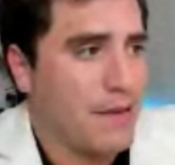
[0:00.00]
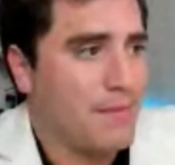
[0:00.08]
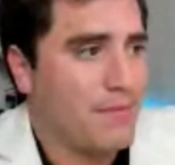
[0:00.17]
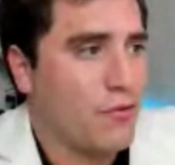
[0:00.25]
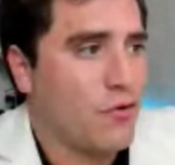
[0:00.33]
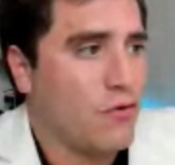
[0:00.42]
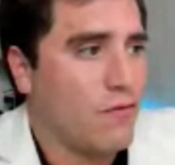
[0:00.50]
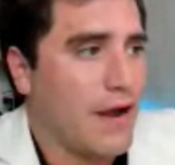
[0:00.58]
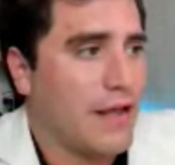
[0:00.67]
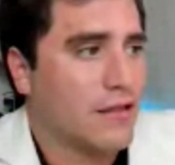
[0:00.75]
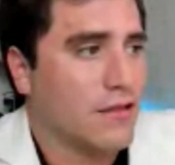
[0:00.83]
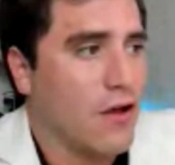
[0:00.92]
People who
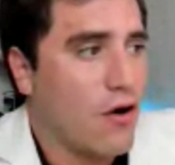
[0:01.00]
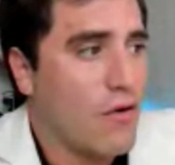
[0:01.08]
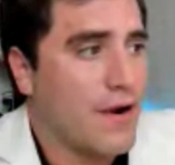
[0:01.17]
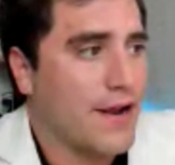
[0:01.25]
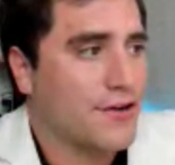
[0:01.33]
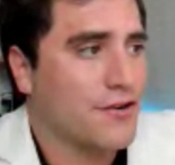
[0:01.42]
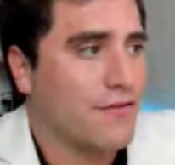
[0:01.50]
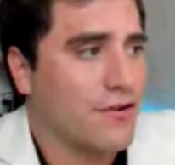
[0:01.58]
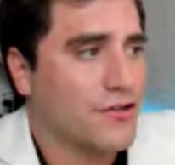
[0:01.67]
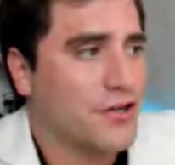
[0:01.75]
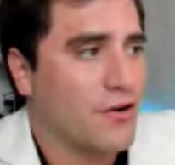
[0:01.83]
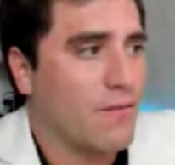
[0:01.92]
rate low in
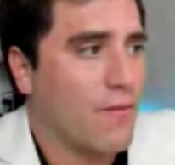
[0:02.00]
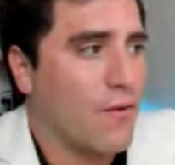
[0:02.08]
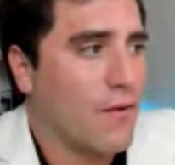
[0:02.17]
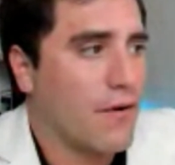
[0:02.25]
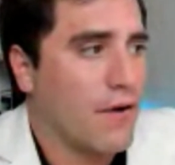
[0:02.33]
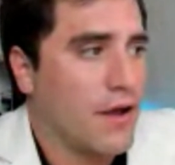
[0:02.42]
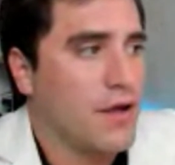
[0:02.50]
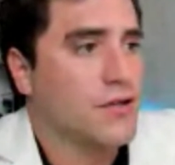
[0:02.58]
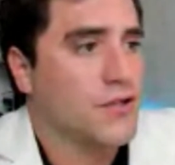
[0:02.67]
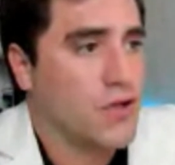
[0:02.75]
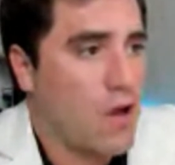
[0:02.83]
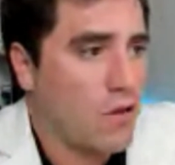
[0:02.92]
extroversion are more
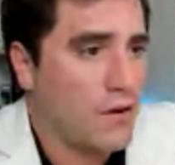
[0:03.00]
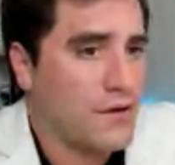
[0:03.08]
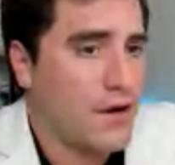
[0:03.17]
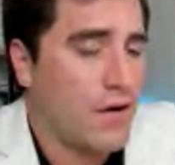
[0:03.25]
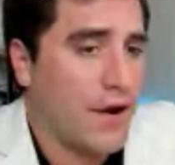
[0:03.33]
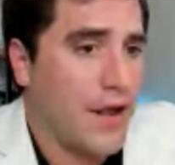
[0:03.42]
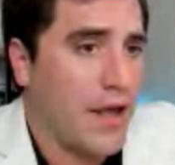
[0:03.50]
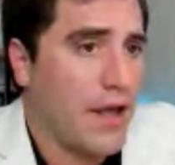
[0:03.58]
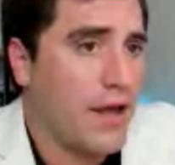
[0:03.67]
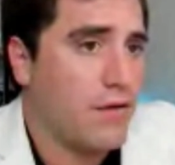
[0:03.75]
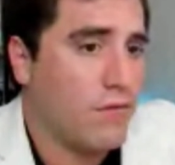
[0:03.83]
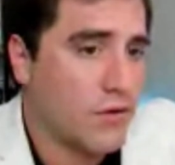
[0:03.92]
solitary
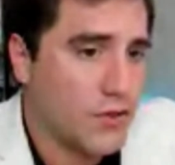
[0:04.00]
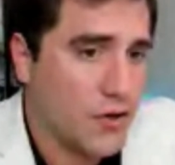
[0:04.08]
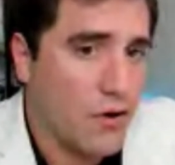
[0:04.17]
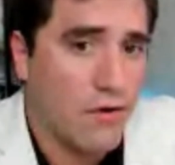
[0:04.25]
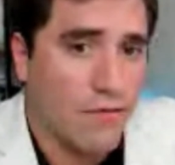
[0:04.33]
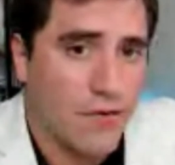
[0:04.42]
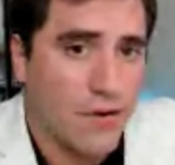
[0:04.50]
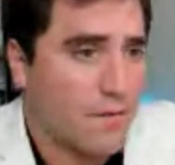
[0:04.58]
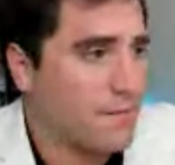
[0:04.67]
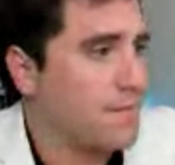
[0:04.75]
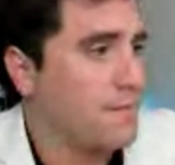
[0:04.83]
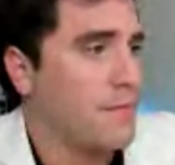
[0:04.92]
and reserved.
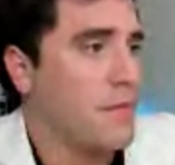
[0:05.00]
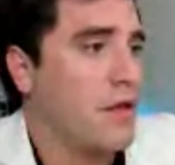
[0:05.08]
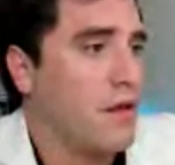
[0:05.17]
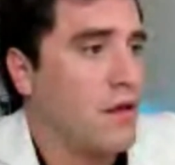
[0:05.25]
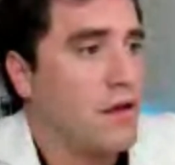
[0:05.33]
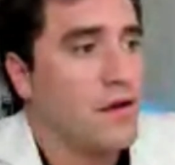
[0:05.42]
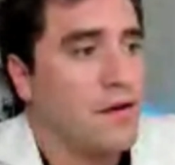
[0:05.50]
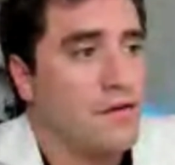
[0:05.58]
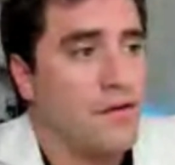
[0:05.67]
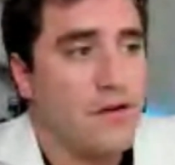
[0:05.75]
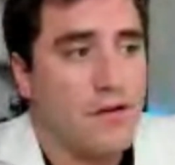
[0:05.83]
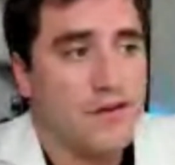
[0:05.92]

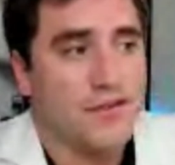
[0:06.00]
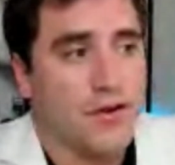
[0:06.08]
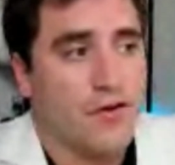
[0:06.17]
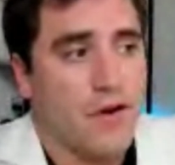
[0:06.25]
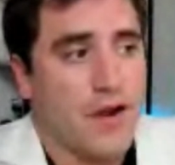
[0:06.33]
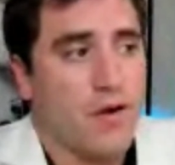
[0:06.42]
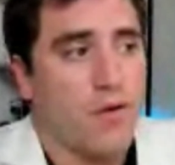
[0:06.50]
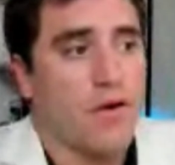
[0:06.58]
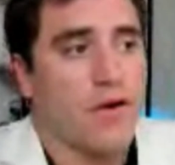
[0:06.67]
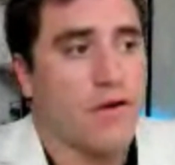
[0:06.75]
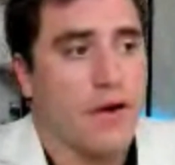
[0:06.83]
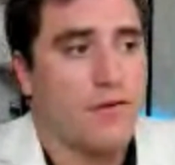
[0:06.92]
Do you disagree or
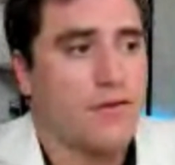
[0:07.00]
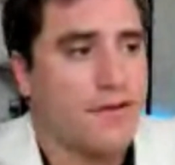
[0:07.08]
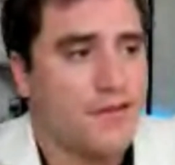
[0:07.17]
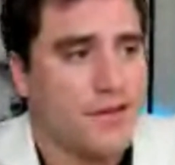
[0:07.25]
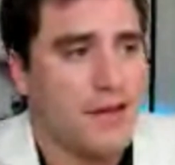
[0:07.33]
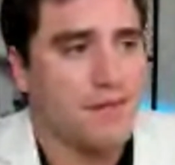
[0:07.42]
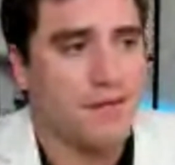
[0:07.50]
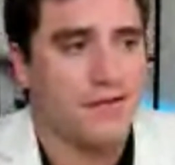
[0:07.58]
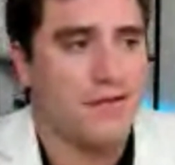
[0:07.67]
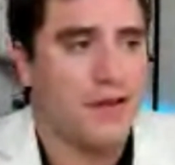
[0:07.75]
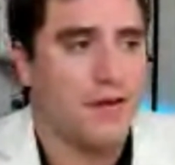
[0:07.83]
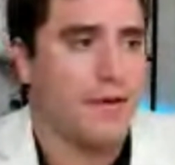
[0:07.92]
agree with these
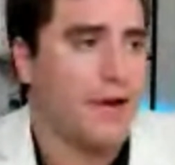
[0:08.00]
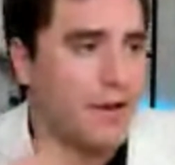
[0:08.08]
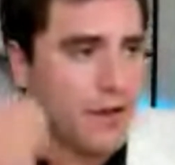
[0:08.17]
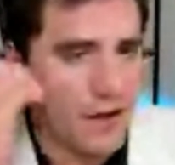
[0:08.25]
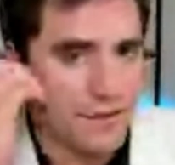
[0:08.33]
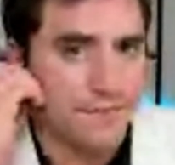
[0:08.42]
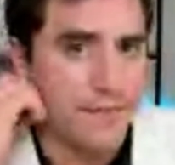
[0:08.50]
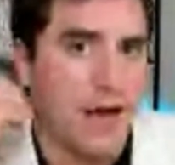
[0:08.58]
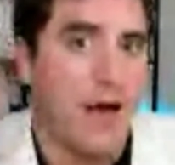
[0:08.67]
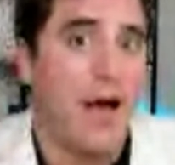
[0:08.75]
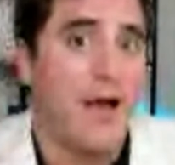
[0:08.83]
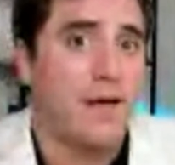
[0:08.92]
statements? Think about it.
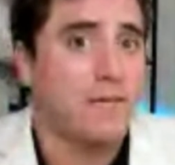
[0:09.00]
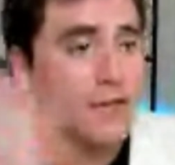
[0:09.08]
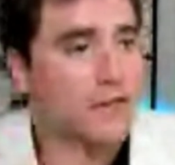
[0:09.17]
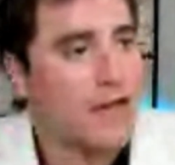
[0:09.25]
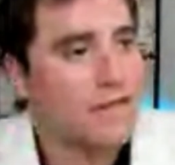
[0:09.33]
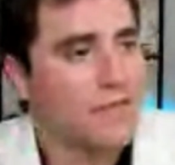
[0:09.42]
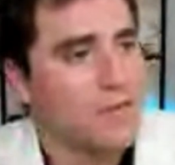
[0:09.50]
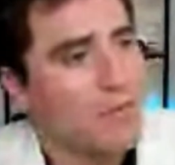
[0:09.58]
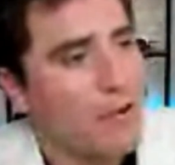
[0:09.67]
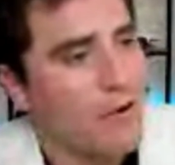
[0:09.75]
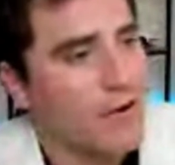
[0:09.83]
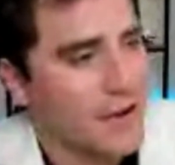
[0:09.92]
I am the life of the
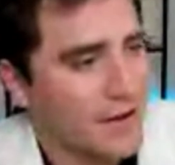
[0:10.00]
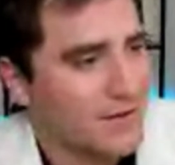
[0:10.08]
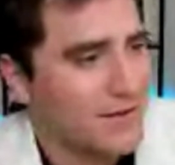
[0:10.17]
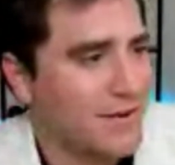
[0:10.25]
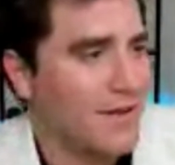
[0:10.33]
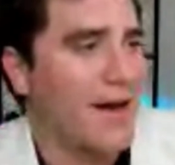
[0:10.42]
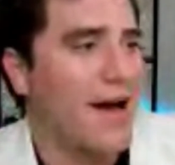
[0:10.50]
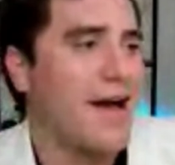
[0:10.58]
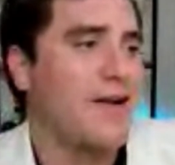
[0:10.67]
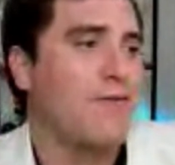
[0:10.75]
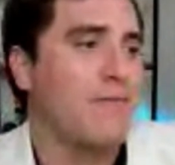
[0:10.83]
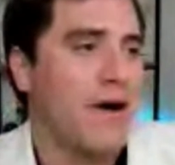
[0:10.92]
party. I
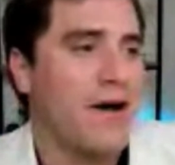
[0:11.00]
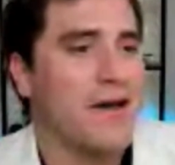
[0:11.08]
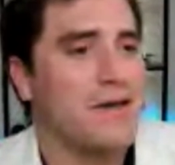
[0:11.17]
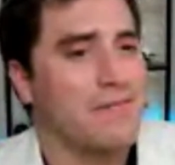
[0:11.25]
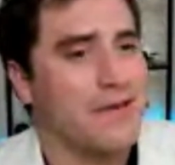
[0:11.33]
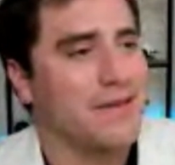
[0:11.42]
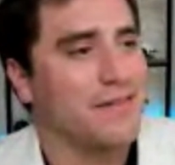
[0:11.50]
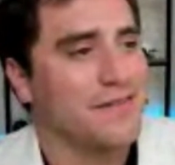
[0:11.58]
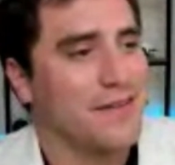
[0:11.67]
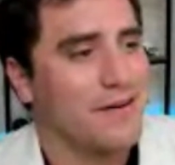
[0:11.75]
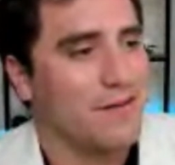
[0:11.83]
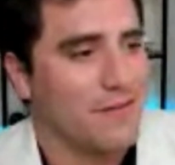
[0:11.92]
don't mind being the
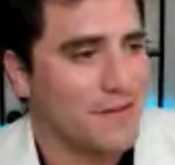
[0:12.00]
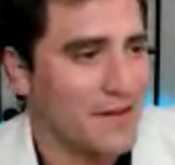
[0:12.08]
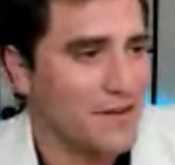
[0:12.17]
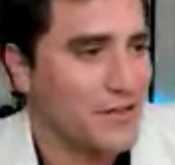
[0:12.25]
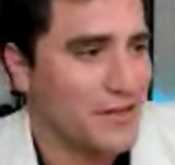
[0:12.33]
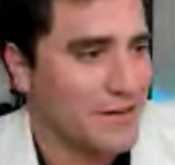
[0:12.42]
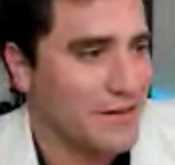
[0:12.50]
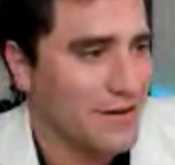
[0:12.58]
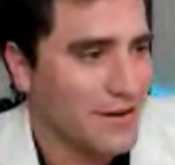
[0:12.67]
center of attention.